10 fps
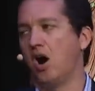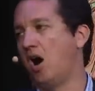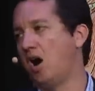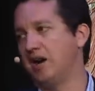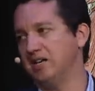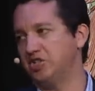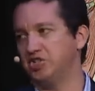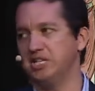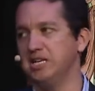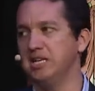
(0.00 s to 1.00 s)

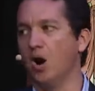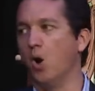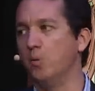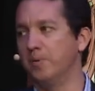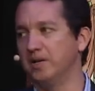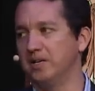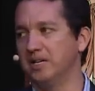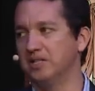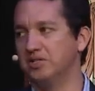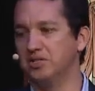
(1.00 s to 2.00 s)
honesty,
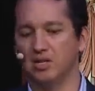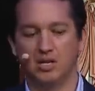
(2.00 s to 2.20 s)
openness.